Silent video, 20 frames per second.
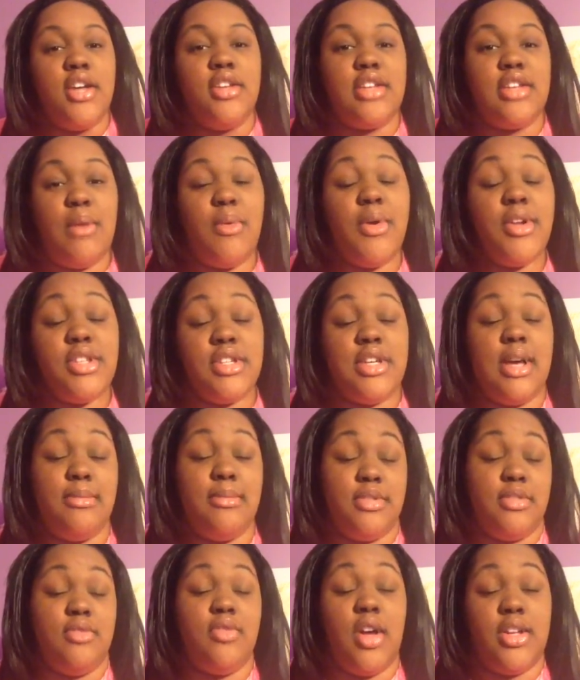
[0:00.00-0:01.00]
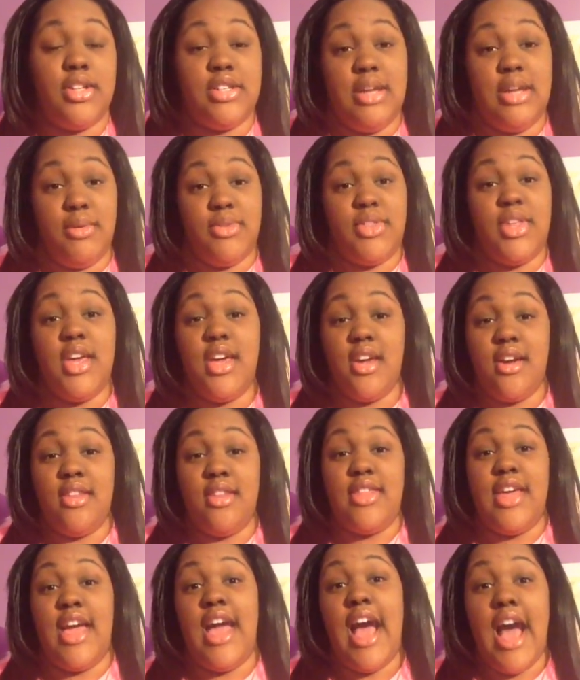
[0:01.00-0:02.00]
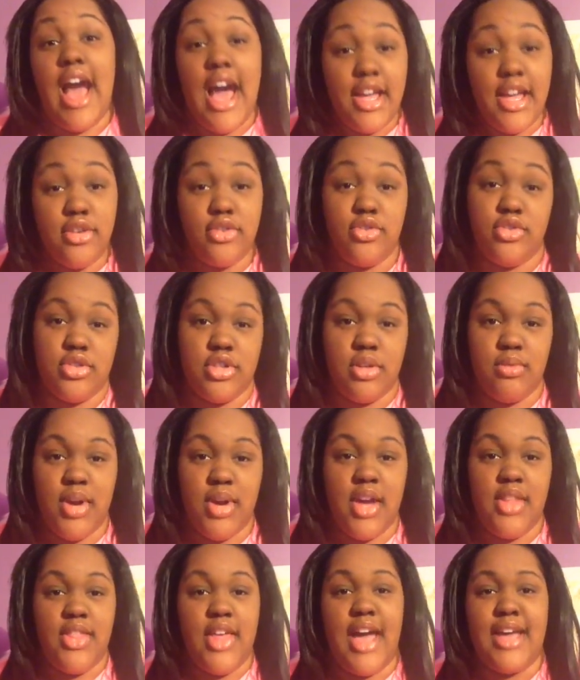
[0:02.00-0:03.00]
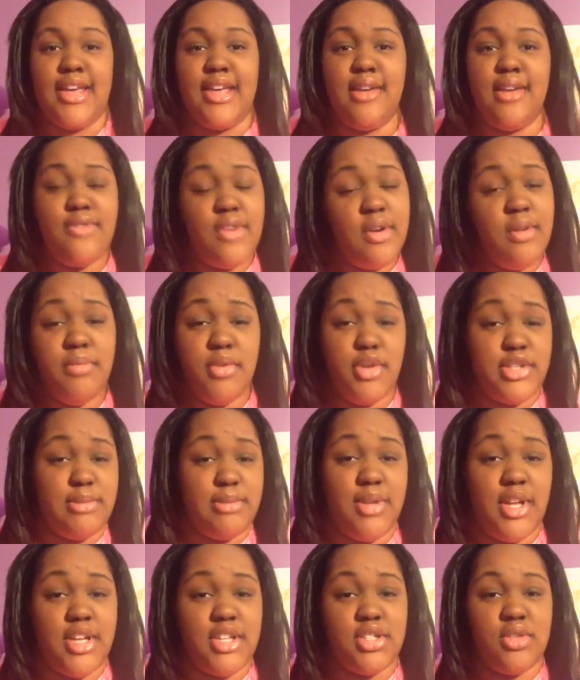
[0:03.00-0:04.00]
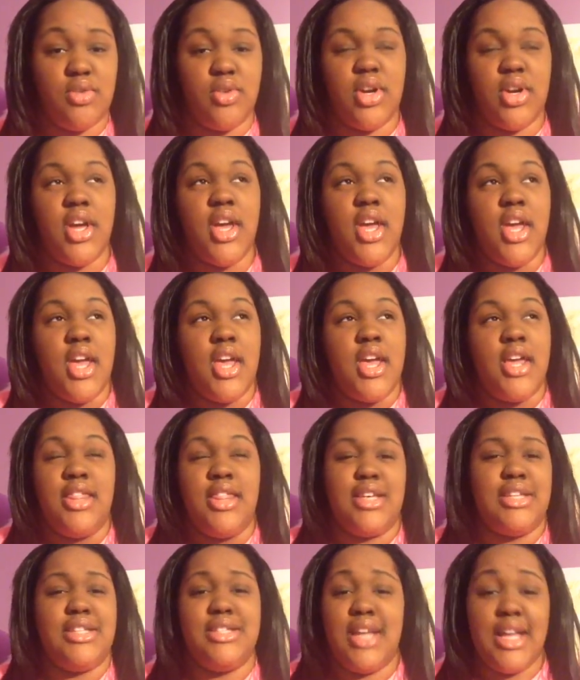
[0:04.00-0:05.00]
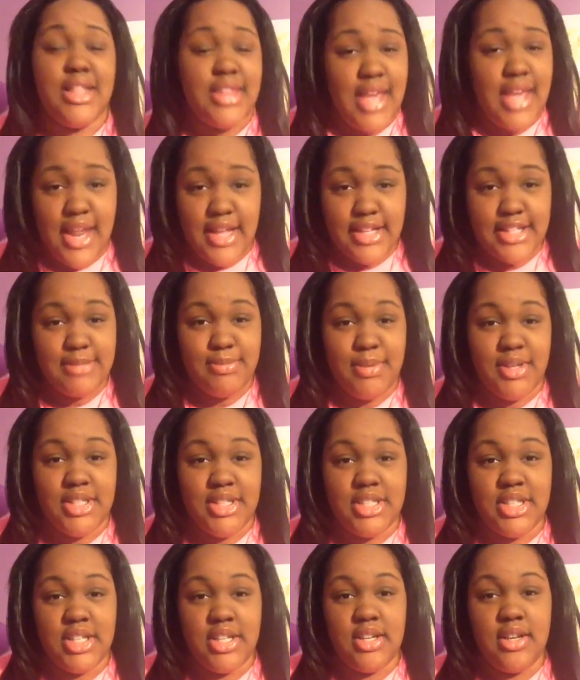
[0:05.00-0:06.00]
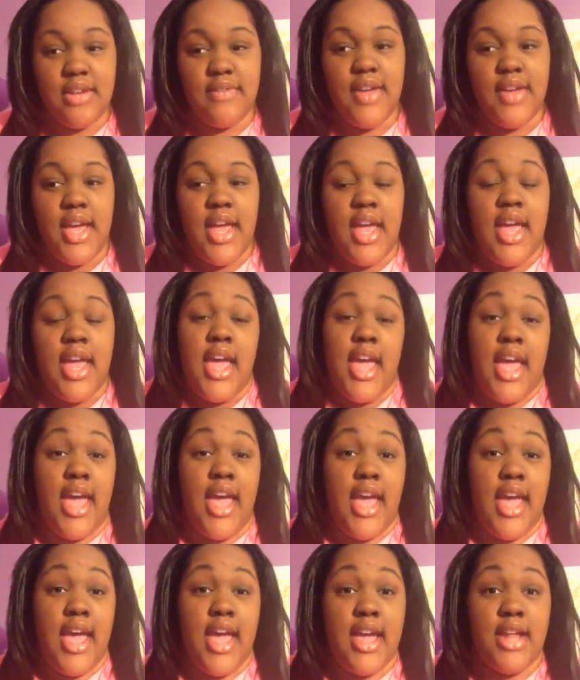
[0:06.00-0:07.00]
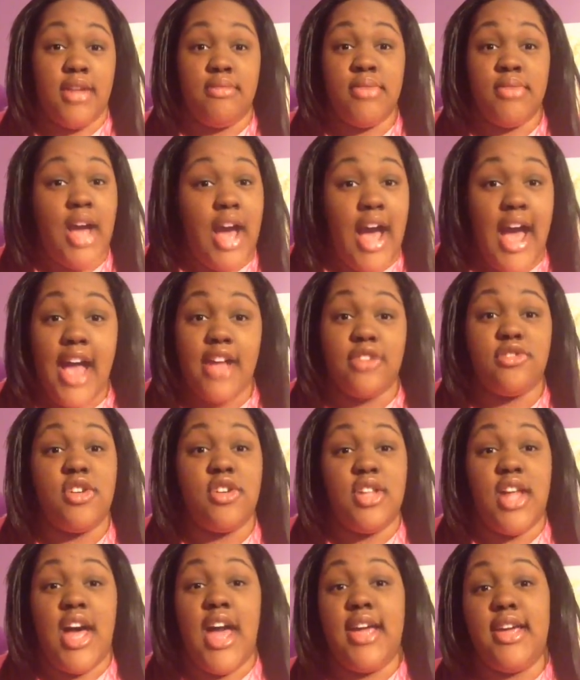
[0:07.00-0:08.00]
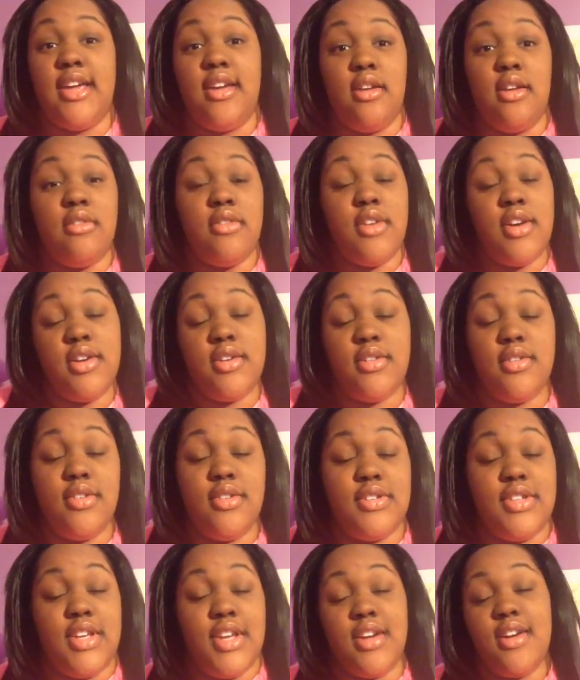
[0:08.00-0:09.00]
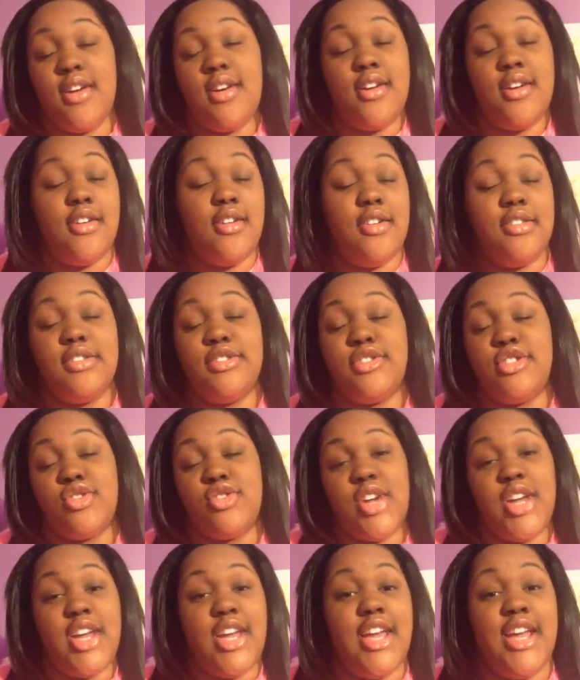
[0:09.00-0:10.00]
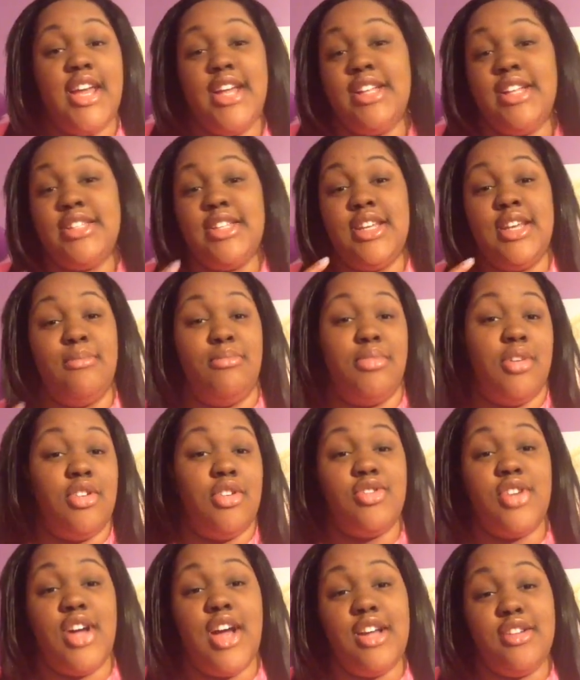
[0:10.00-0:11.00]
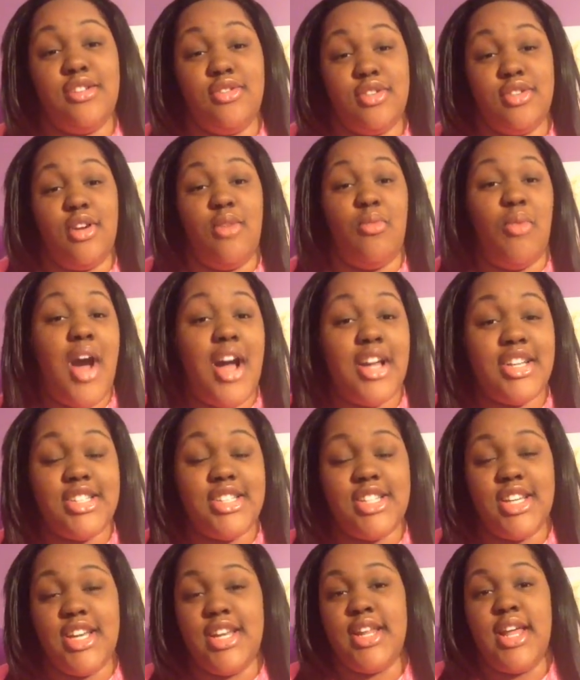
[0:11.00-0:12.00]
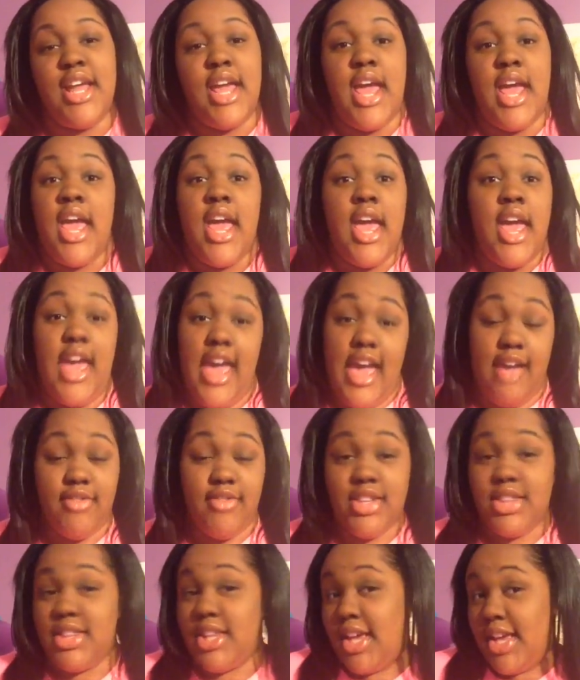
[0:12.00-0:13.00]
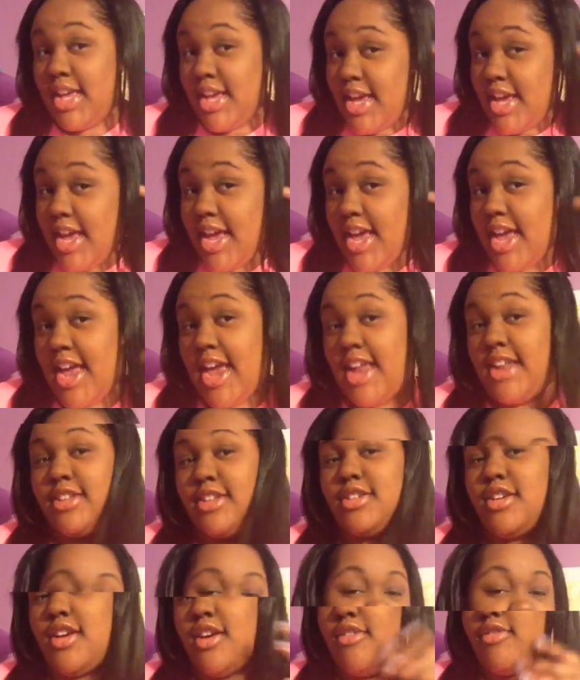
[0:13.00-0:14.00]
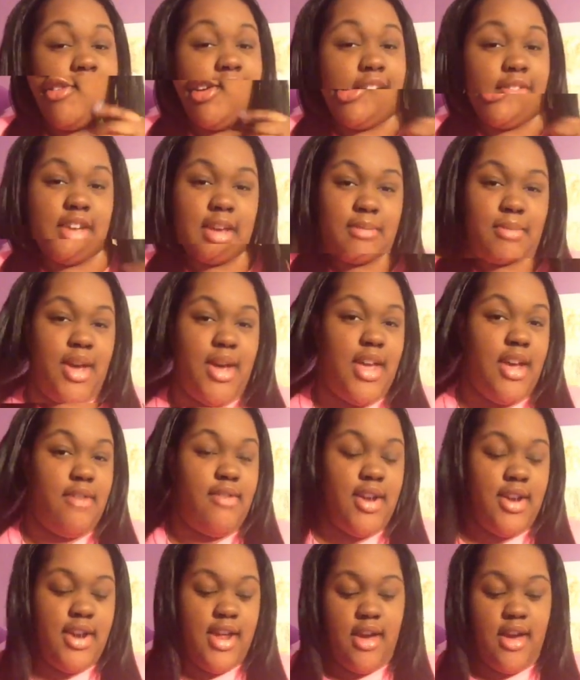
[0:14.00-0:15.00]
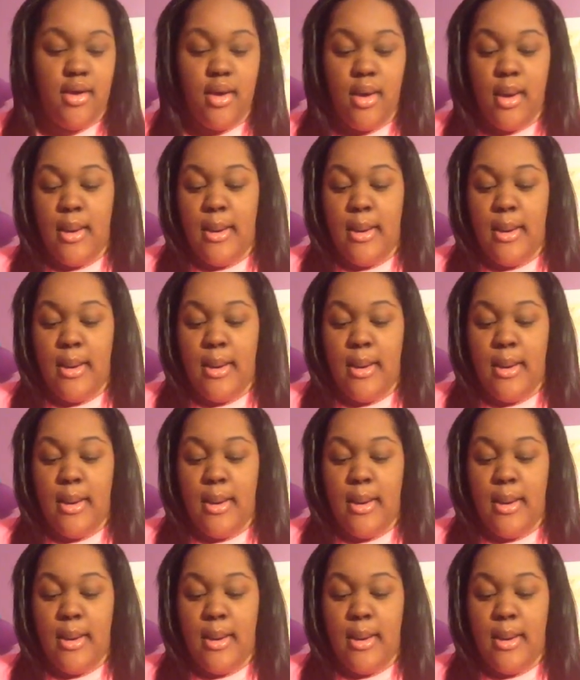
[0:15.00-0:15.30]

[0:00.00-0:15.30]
So I wanted to come to you all today with the hair that I usually wear that I get from the beauty supply store that's not that expensive and I actually like it crinkles, it curls, it straightens, it blows dries, You can wash it, everything. And it's heavy really in my hair right now.